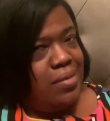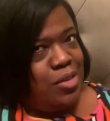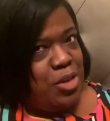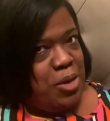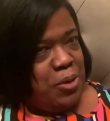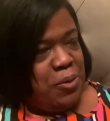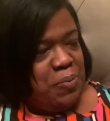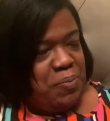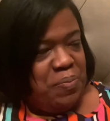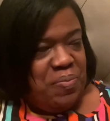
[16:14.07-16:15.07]
so
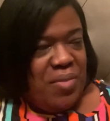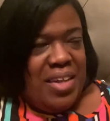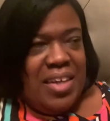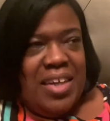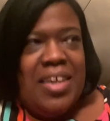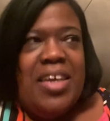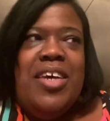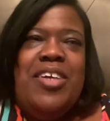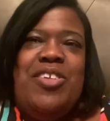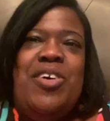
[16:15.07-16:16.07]
yeah
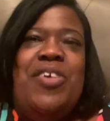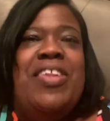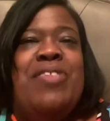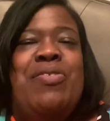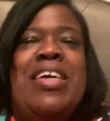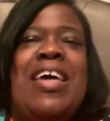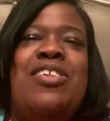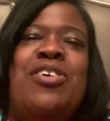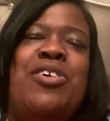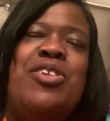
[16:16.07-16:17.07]
so we got
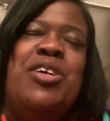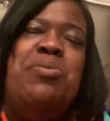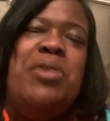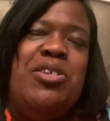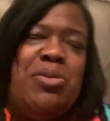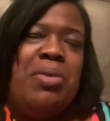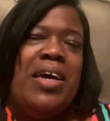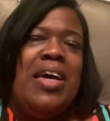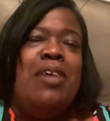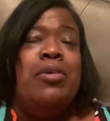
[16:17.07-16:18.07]
to go to melting pot
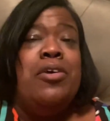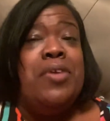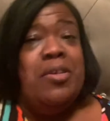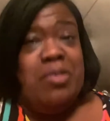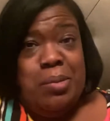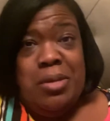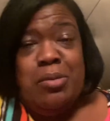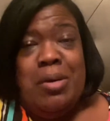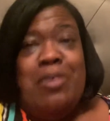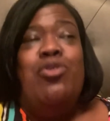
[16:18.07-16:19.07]
i've been craving a melting
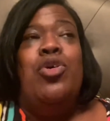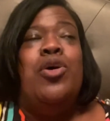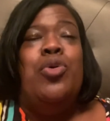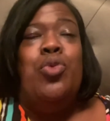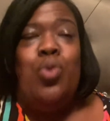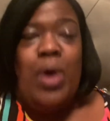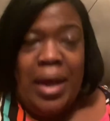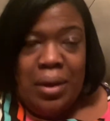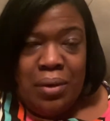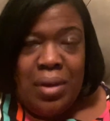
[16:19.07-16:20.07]
pot for a
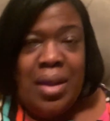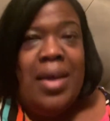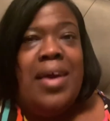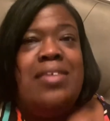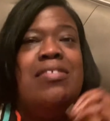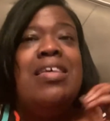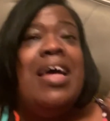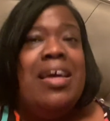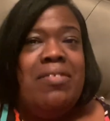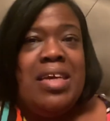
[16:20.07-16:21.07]
while i just
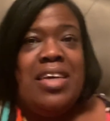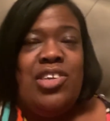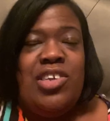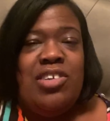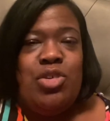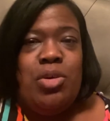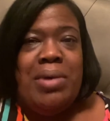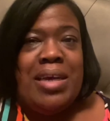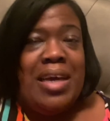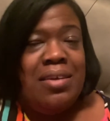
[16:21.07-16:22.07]
haven't got a chance to go
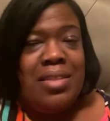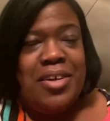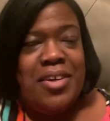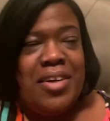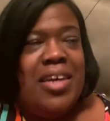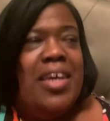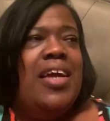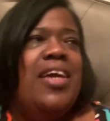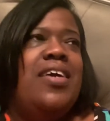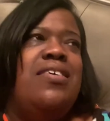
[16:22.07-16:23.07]
back out there
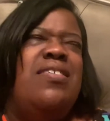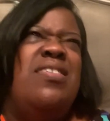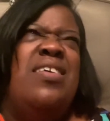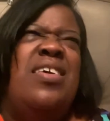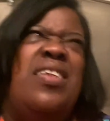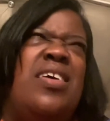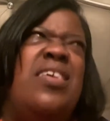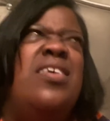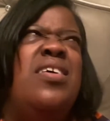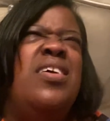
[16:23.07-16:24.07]
because it's kind of
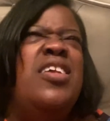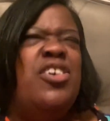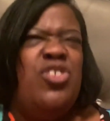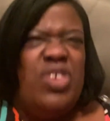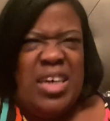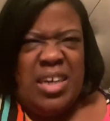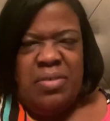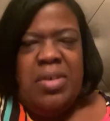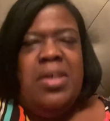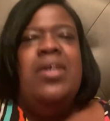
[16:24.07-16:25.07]
like a little drive,
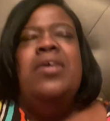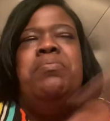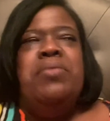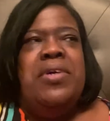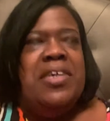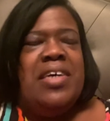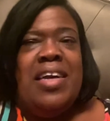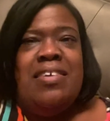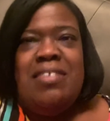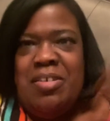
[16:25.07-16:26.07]
but
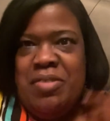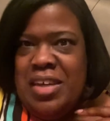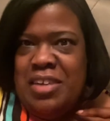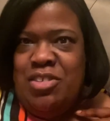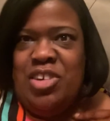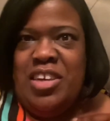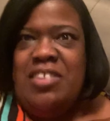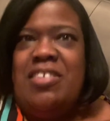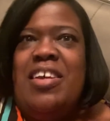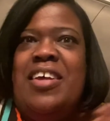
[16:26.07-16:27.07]
I just haven't had a
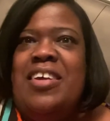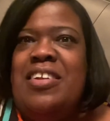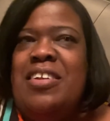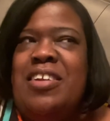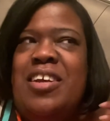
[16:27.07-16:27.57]
chance and